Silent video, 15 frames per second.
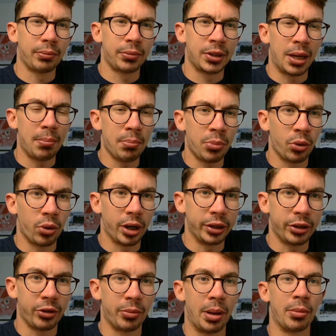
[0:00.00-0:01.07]
Timple, I
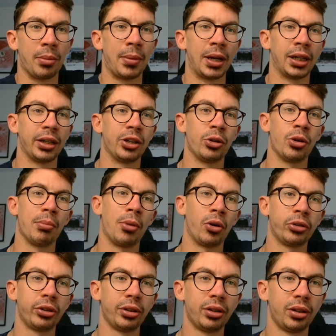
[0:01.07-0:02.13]
don't remember making you a
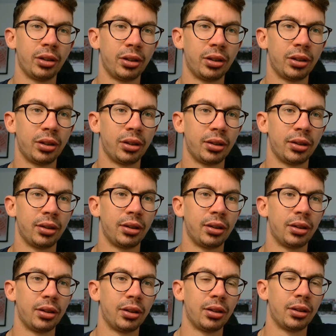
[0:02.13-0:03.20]
mod.
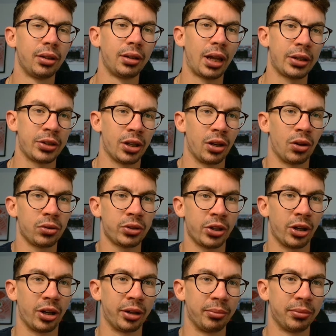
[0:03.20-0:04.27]
That's a long
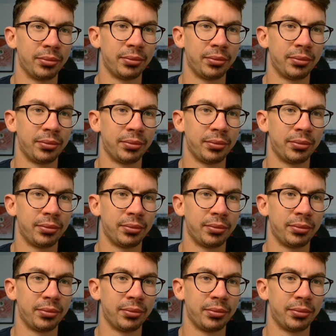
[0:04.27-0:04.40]
time.